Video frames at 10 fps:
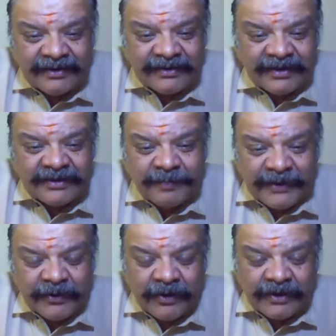this
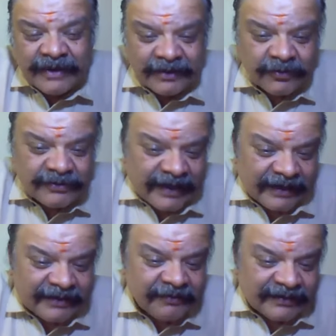particular dhatu is
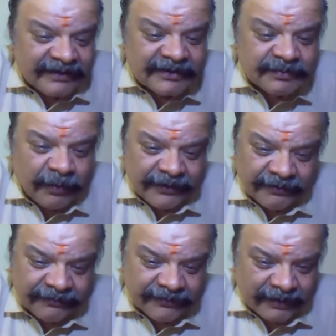active at this point
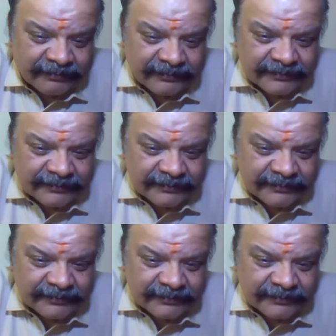of time.